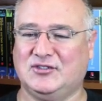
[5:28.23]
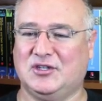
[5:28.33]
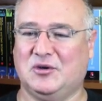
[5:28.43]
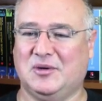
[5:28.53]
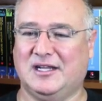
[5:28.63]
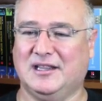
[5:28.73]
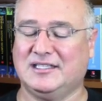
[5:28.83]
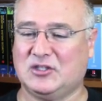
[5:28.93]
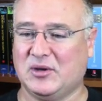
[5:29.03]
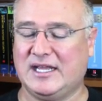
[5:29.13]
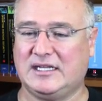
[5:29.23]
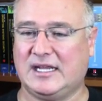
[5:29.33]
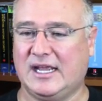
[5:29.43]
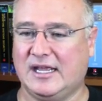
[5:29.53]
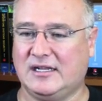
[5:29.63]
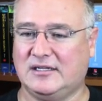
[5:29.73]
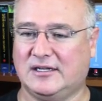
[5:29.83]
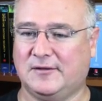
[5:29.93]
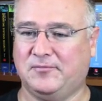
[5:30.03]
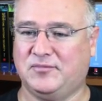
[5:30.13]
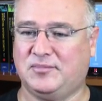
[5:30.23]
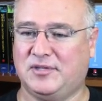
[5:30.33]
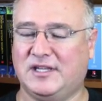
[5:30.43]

So uh, let's go ahead and um,